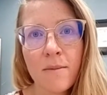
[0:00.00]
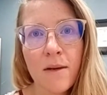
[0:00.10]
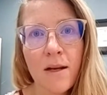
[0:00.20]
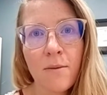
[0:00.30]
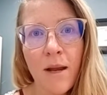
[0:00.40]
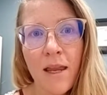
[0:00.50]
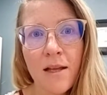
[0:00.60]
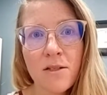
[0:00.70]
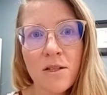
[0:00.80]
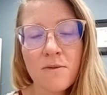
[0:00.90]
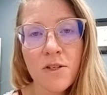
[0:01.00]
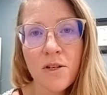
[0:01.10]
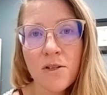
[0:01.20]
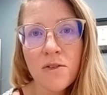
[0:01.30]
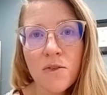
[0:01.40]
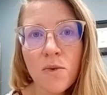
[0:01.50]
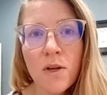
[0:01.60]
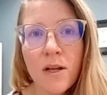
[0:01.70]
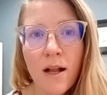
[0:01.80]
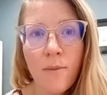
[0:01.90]
You know, my kids just returned to
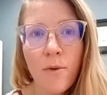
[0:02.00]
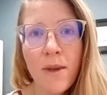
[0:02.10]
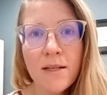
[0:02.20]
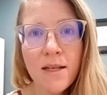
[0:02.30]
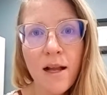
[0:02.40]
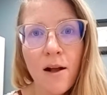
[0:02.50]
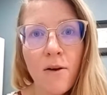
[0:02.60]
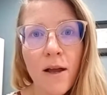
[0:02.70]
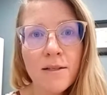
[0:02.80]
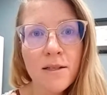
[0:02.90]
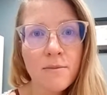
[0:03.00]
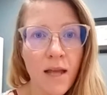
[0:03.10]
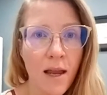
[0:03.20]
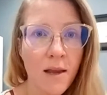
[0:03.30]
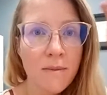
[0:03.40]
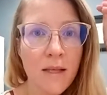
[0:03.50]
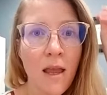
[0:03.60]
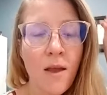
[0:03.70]
school a couple weeks ago, and sometimes